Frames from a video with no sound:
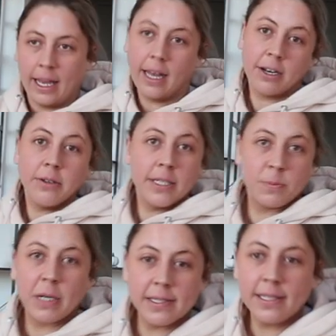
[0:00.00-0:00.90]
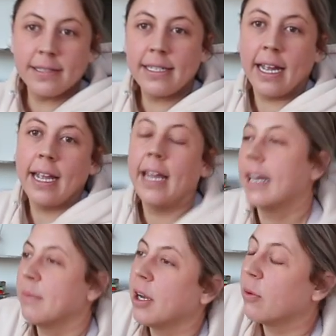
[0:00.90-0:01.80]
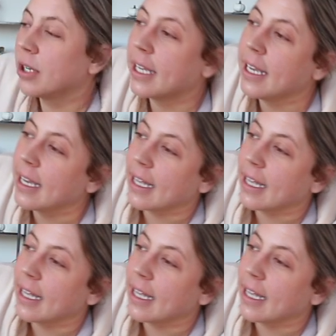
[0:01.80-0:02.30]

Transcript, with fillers: I don't know, it's President's Day and I'm not working